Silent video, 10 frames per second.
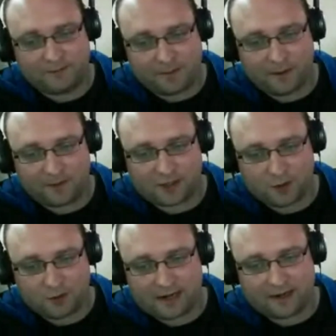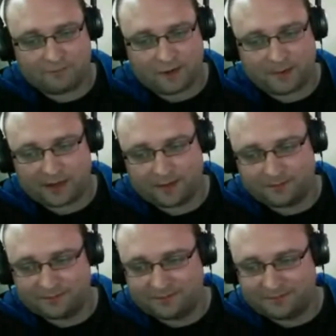wrap up the show already? Wrap it
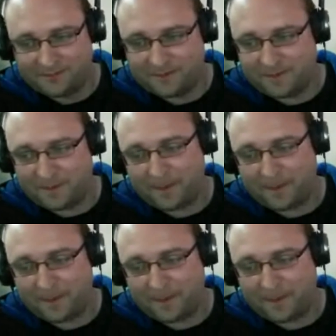up. Thank you for